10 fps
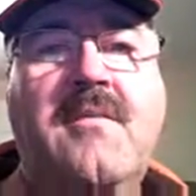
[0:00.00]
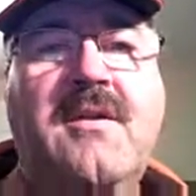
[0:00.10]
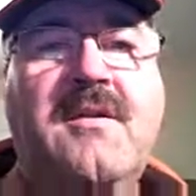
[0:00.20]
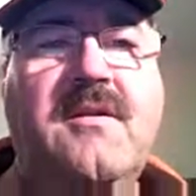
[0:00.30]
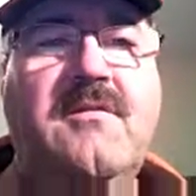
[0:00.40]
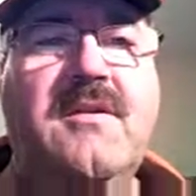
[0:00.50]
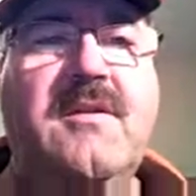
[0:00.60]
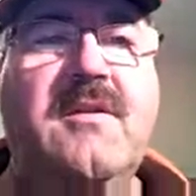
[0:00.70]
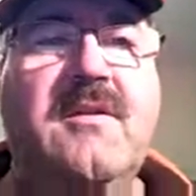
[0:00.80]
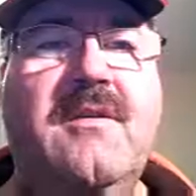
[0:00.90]
missed
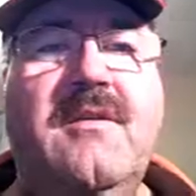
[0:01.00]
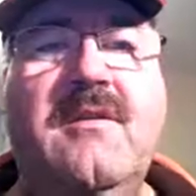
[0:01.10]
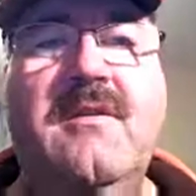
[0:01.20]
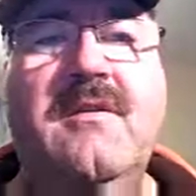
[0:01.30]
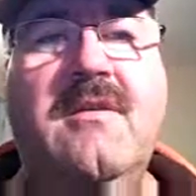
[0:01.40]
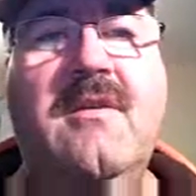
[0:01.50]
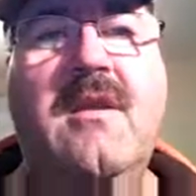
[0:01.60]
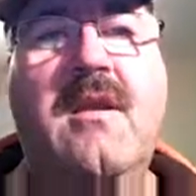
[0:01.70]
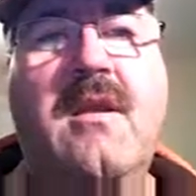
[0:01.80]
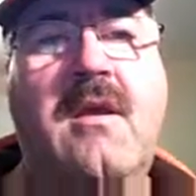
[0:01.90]
return.